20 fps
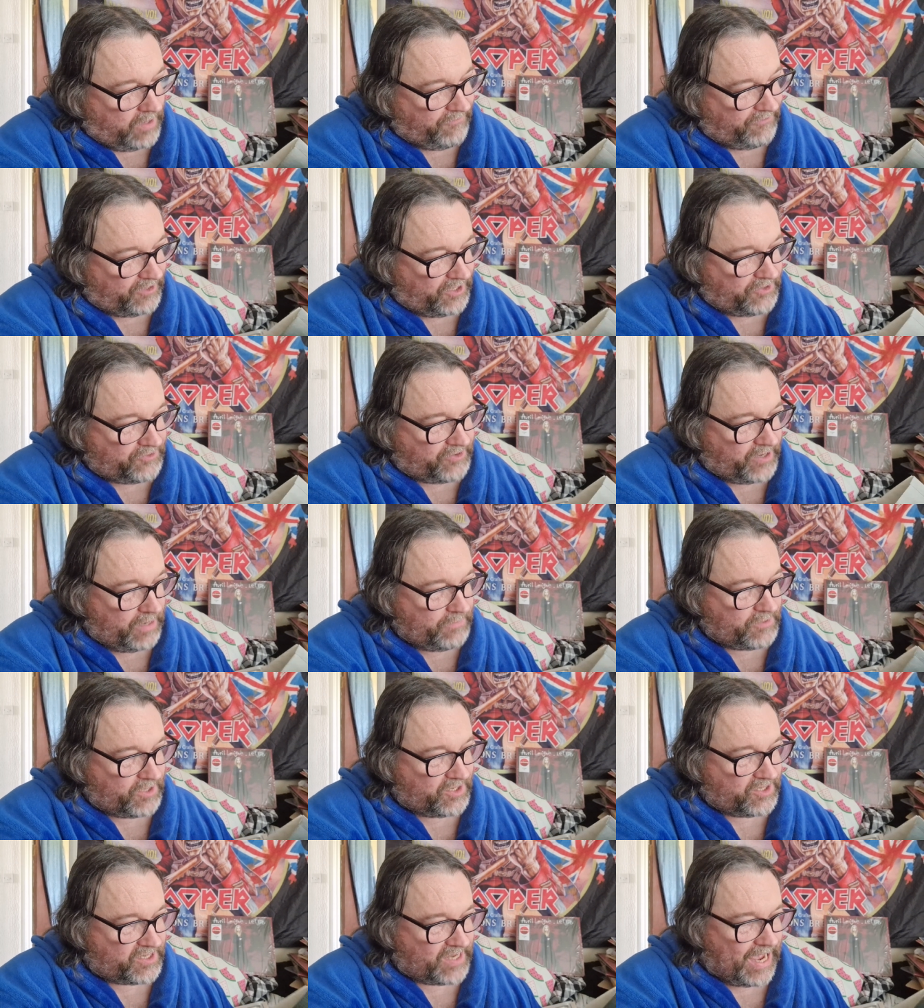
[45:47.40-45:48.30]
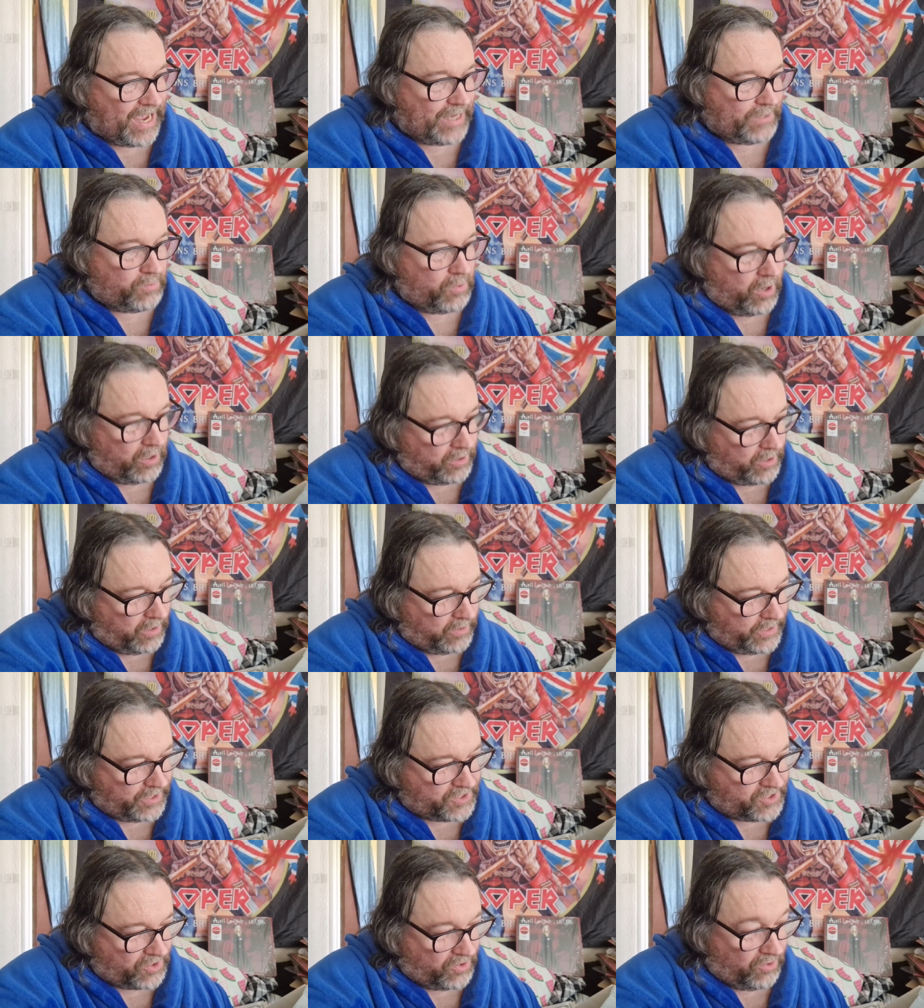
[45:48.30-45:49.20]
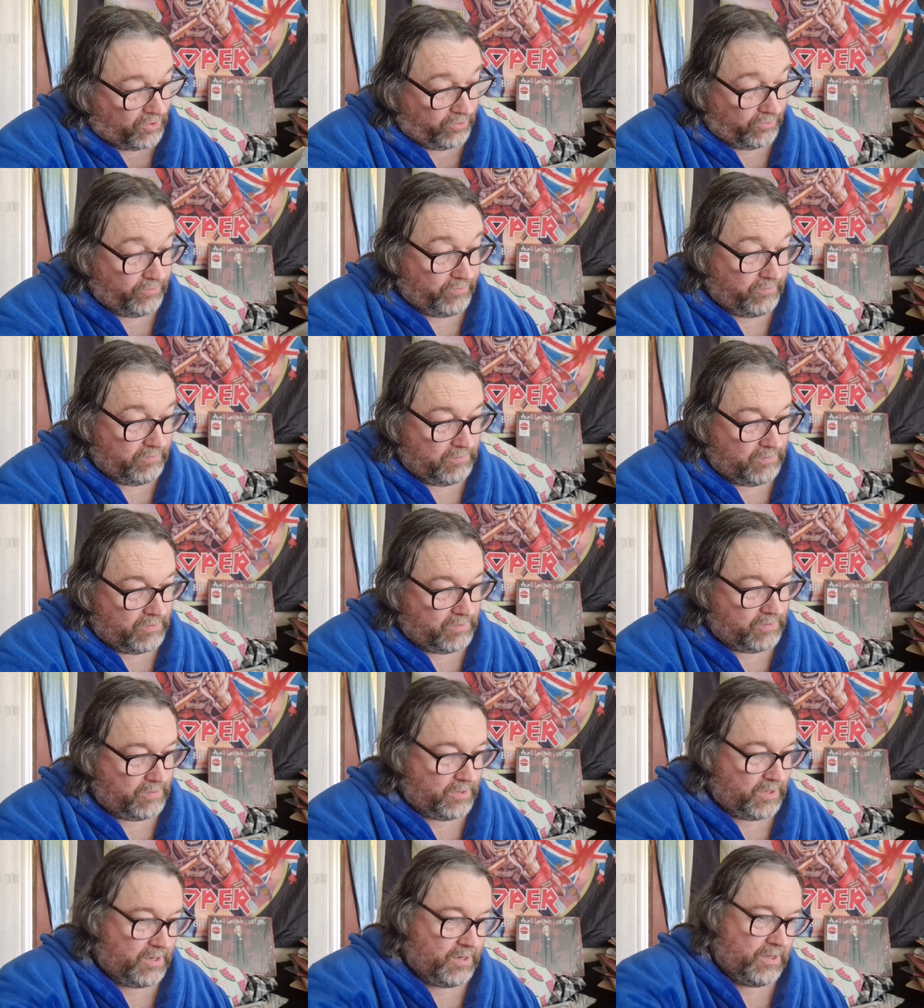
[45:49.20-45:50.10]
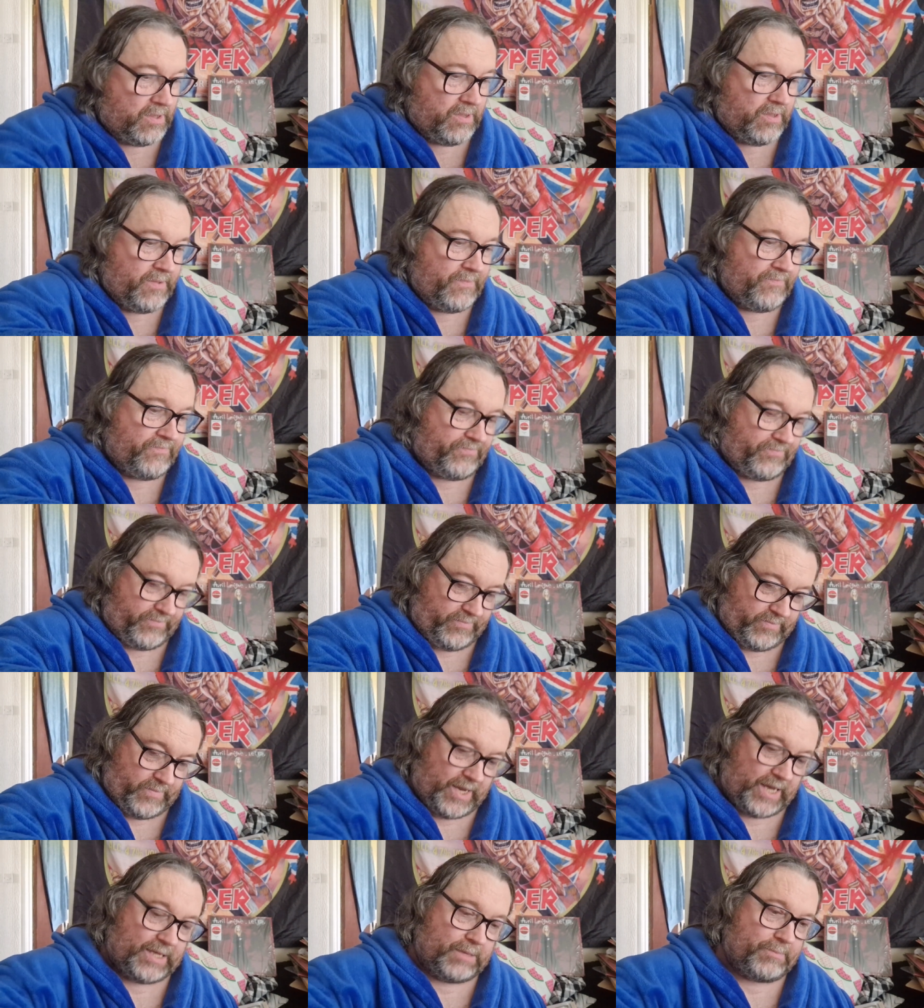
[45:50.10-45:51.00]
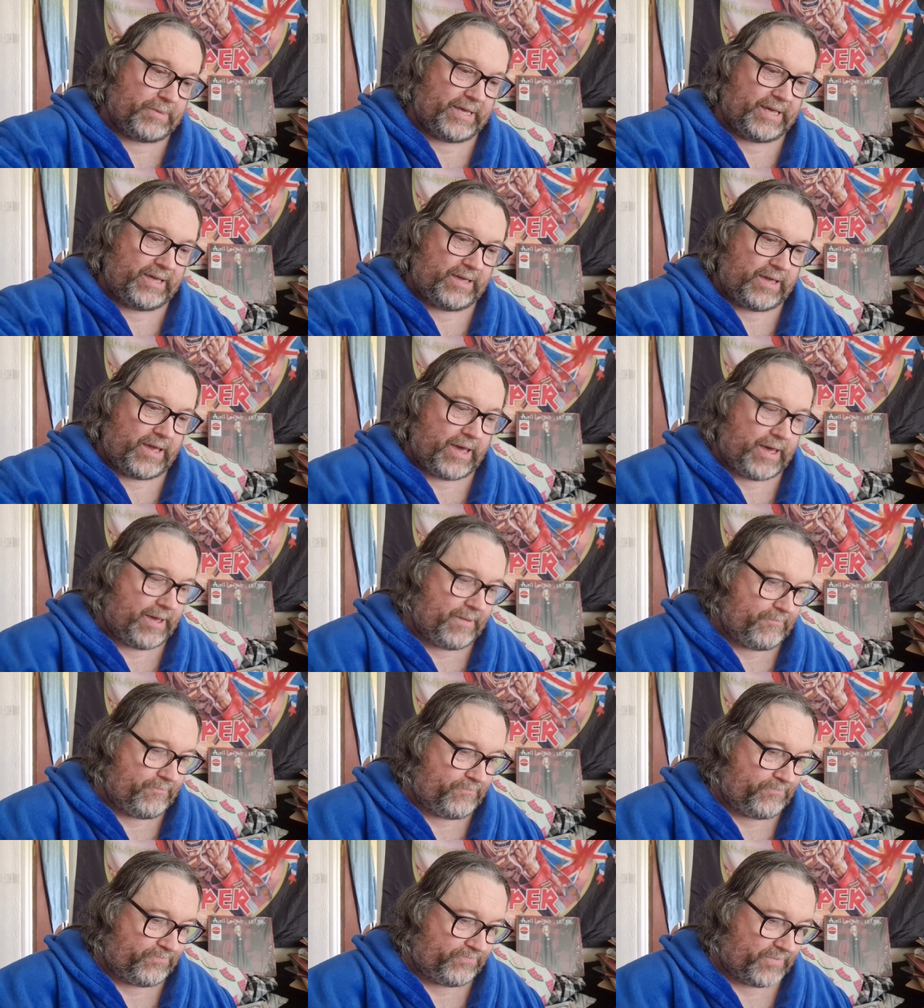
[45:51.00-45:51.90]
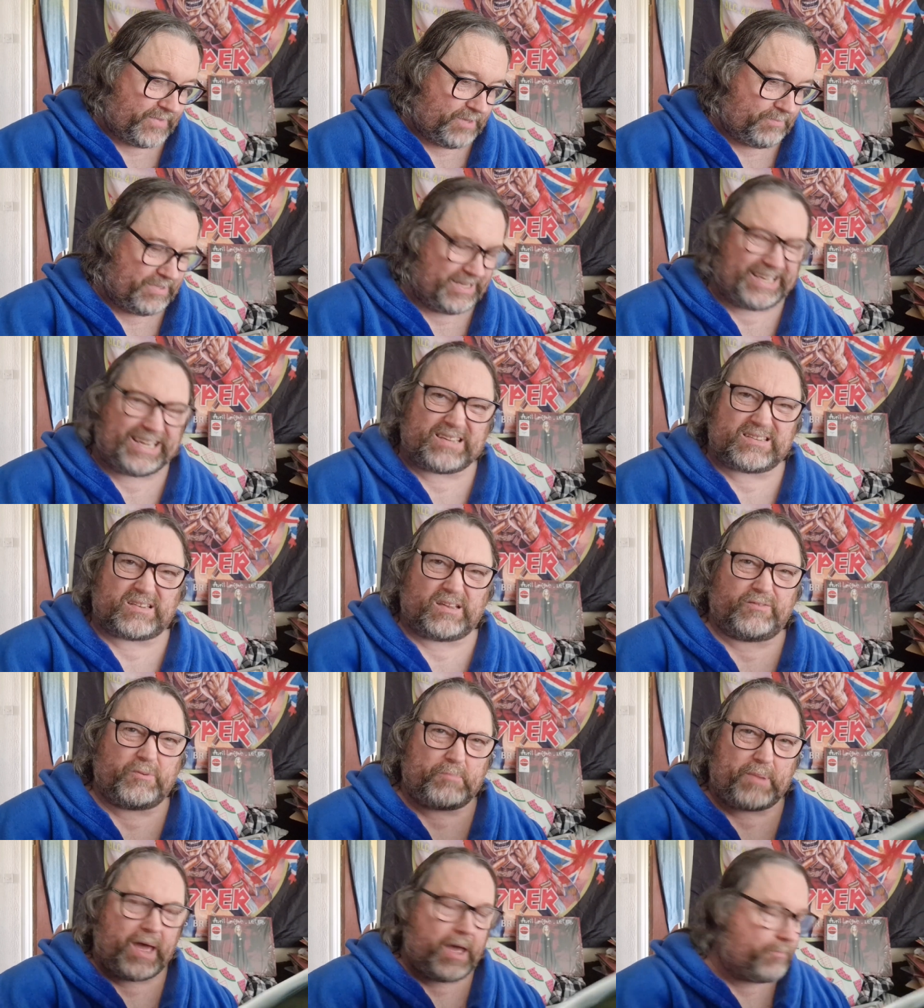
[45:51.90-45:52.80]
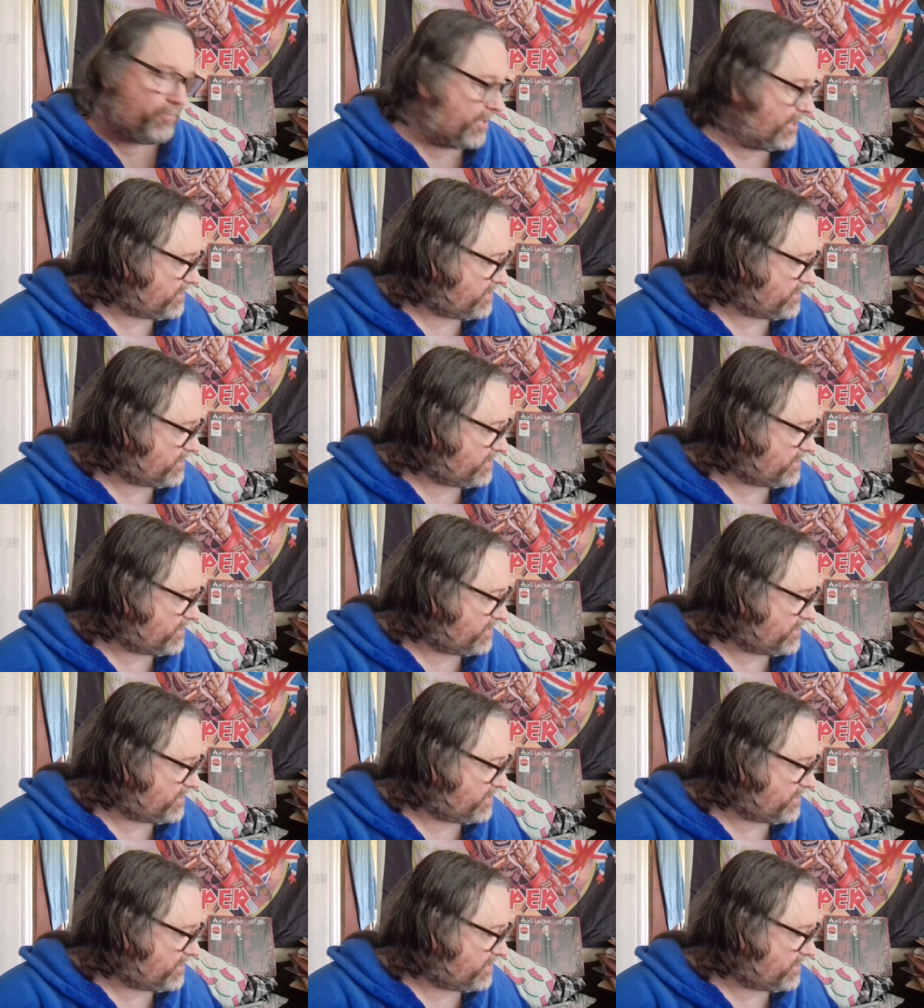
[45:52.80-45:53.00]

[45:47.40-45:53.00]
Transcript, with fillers: Infinite Dreams on side one on its own, it'll be like a sort of a better